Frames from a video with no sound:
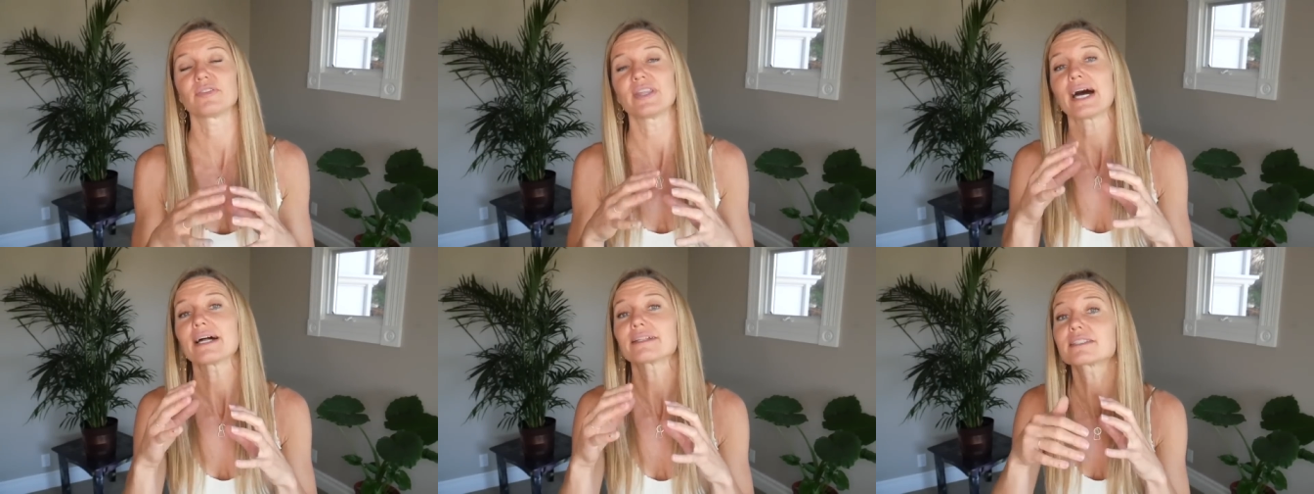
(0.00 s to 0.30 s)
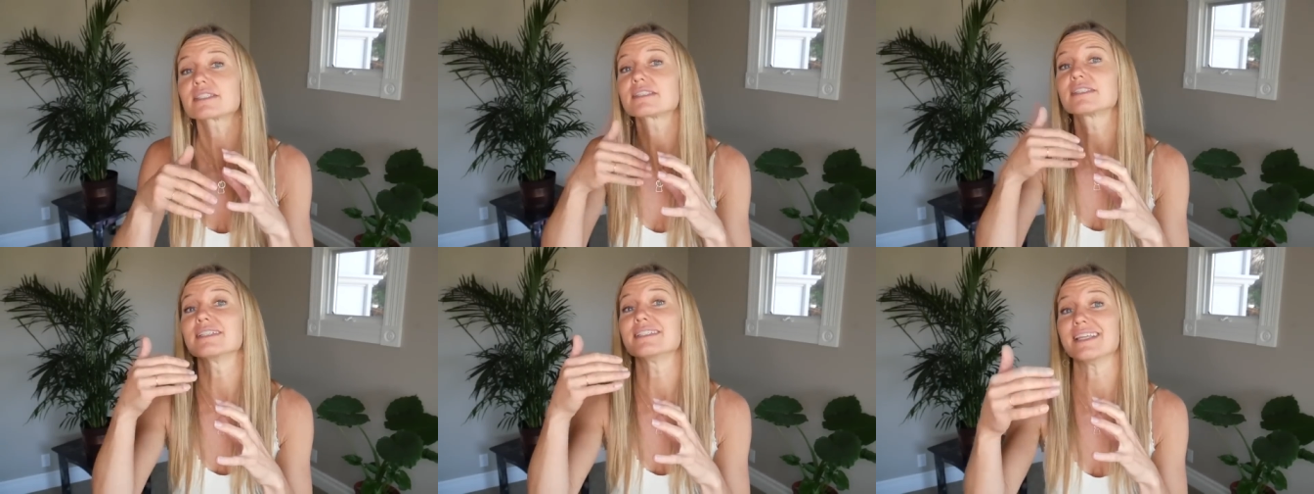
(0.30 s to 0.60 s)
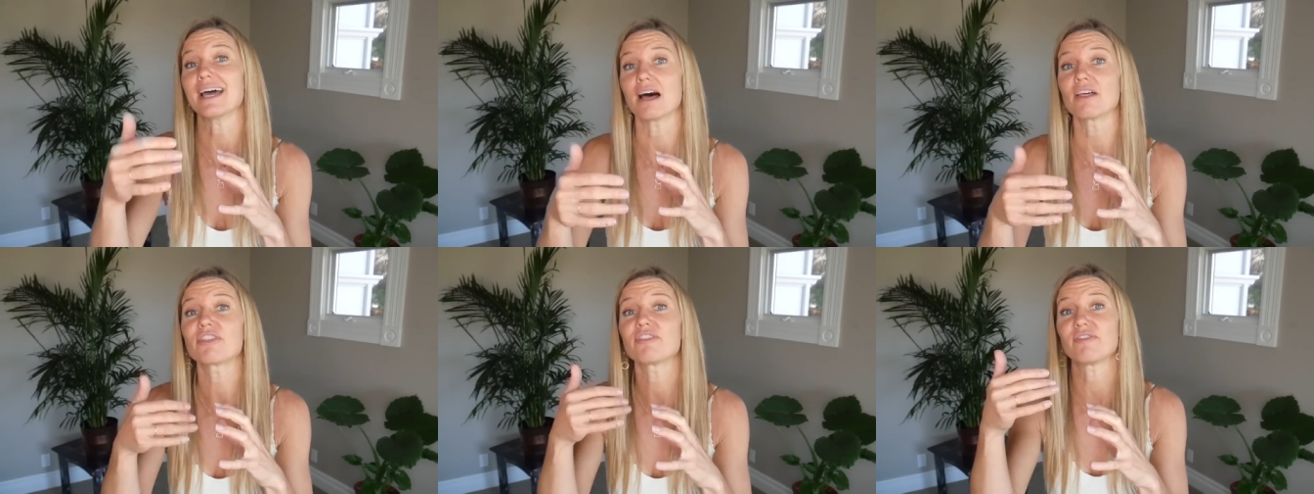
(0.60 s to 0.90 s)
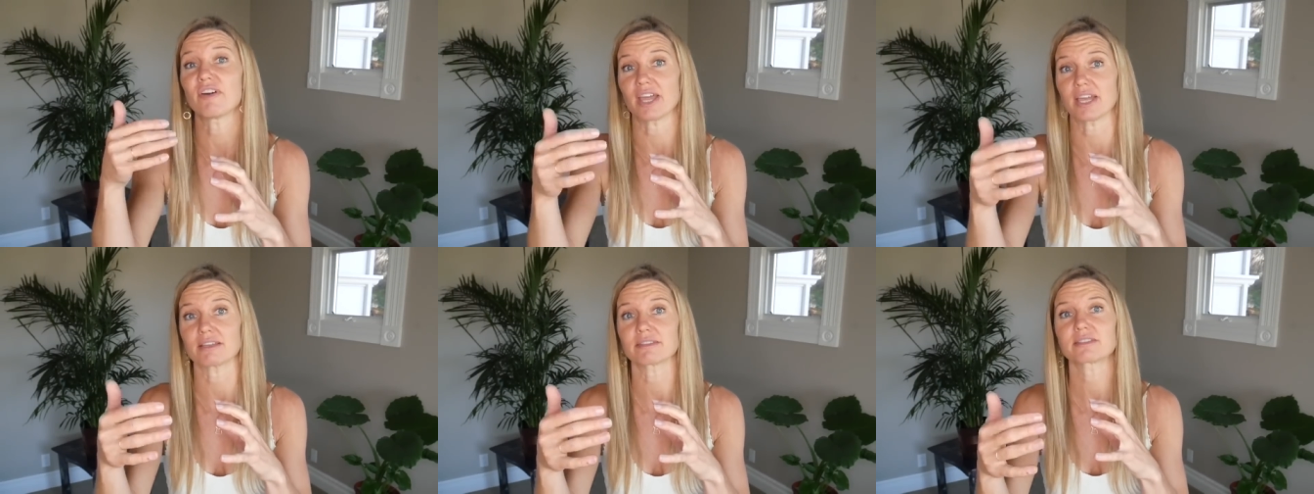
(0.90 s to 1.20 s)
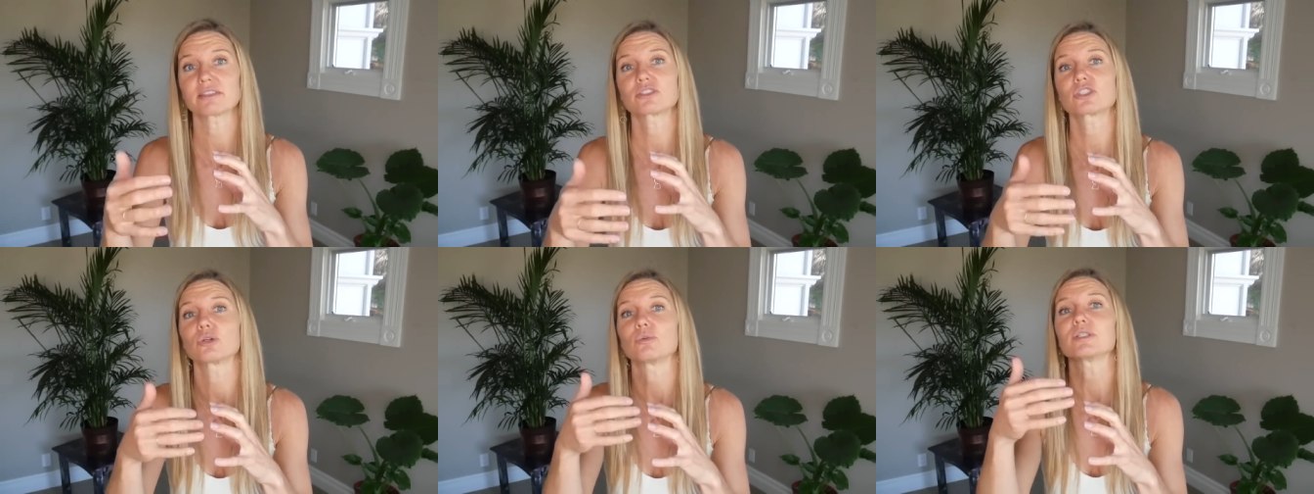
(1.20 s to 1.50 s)
That's the death
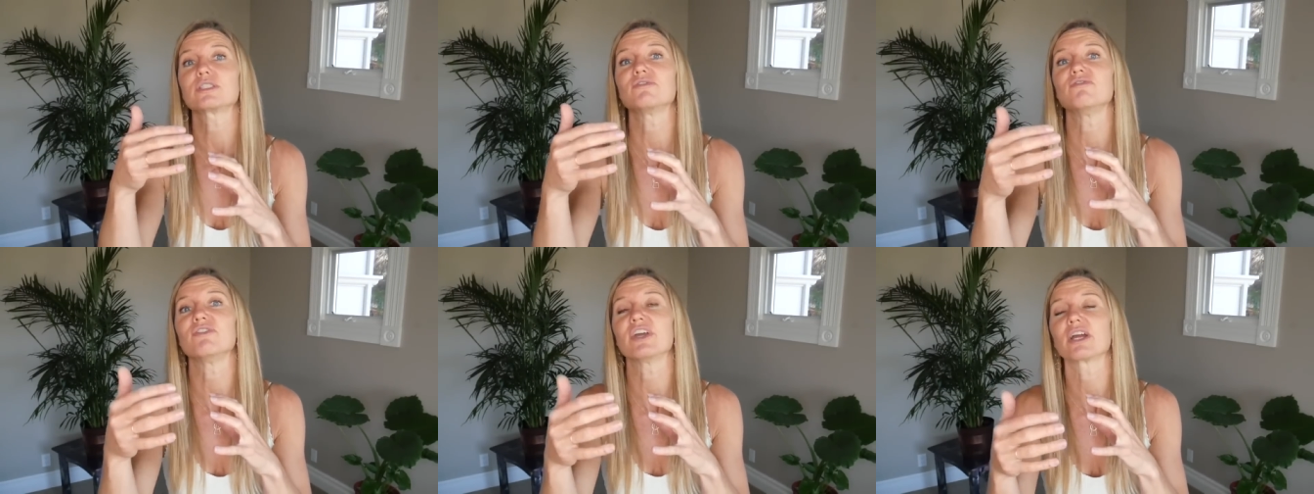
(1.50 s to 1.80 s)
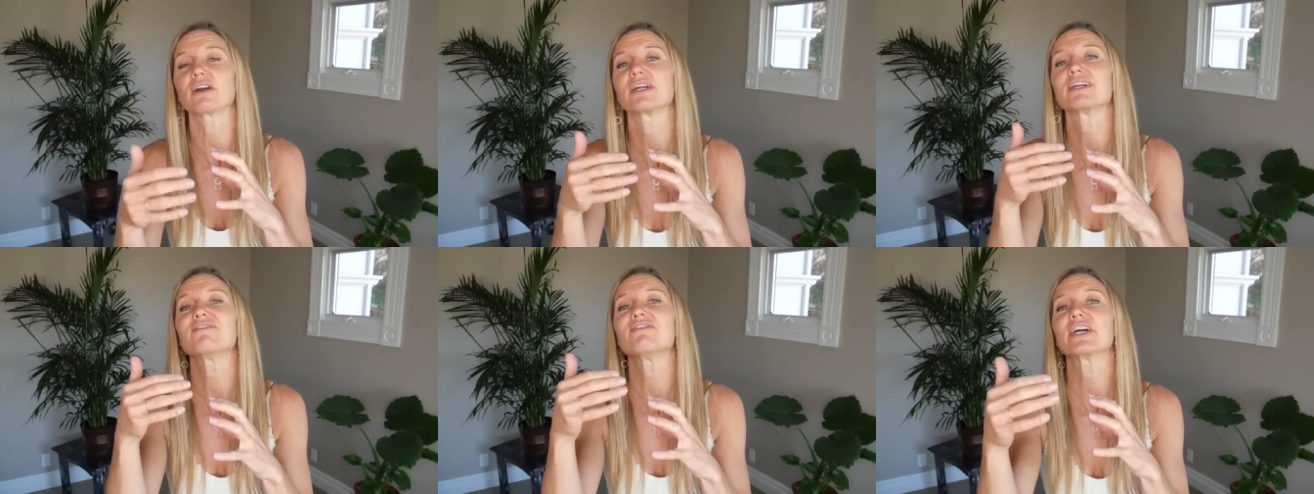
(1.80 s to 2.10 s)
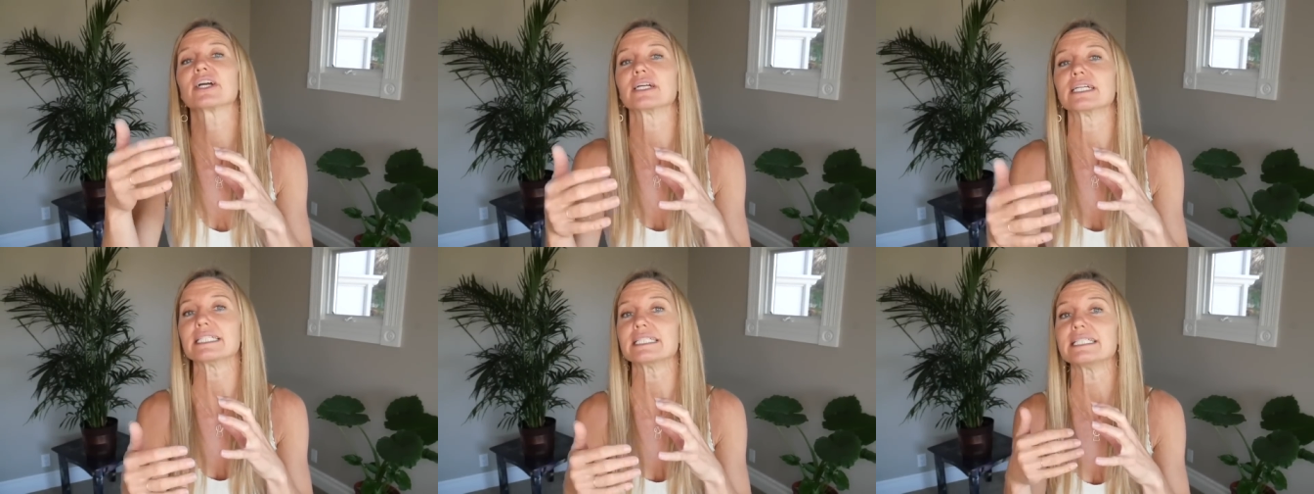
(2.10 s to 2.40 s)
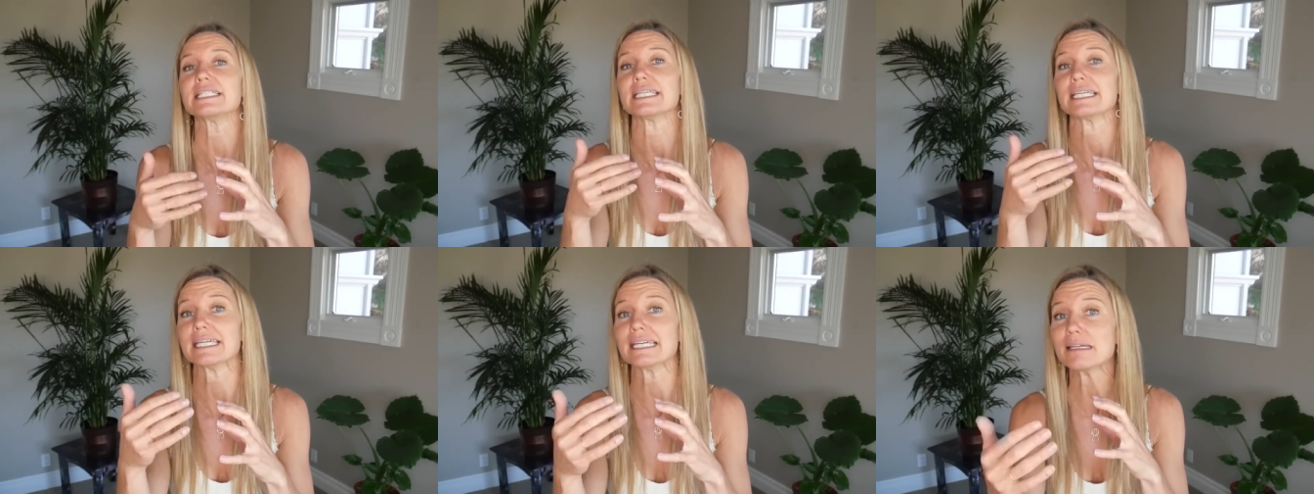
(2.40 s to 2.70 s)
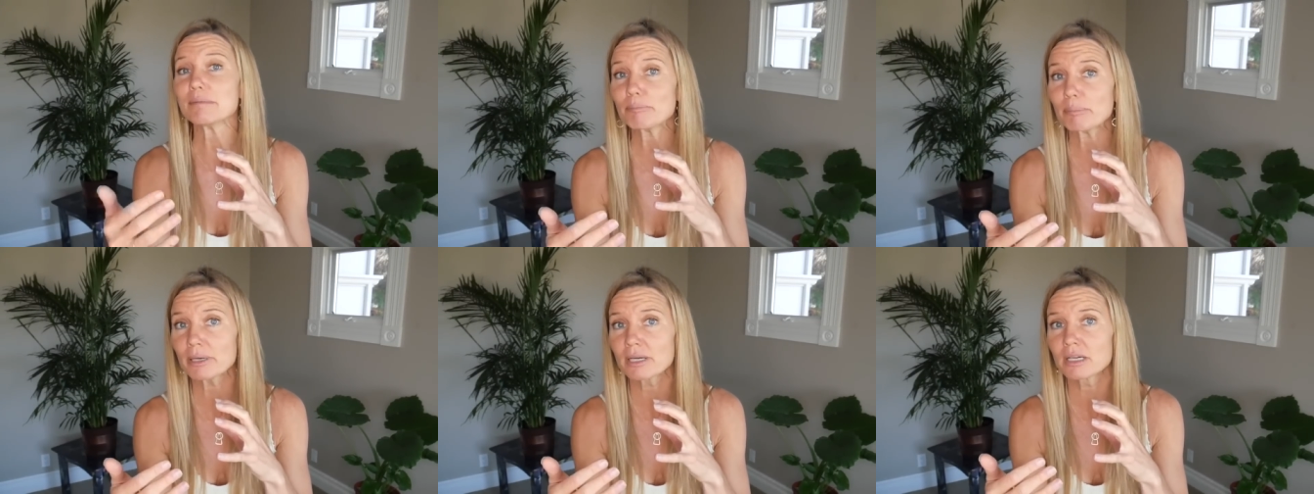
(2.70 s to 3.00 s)
phase. So it's very, very
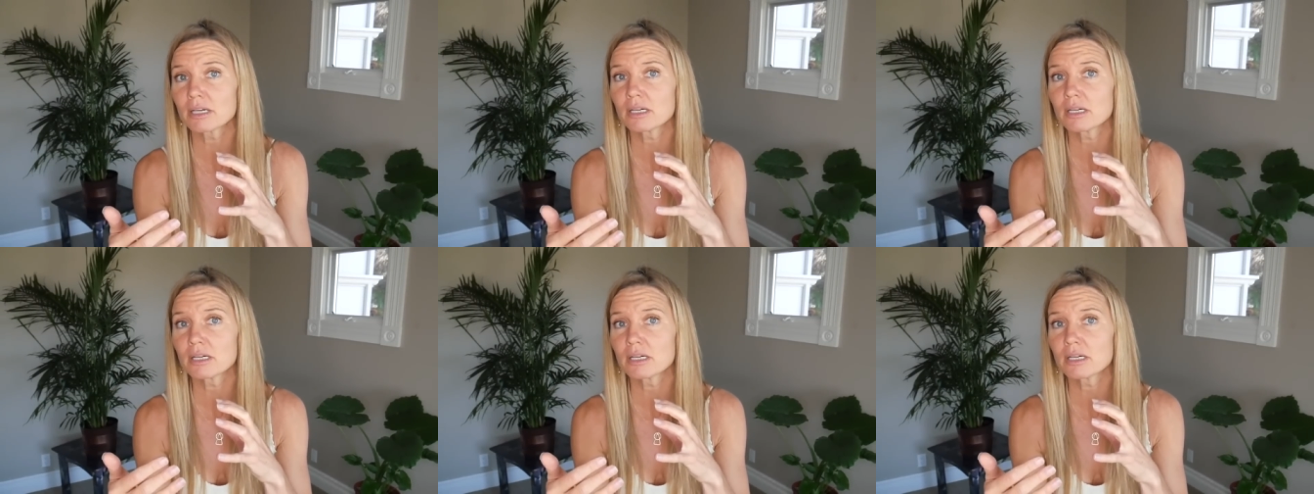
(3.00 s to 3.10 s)
deep.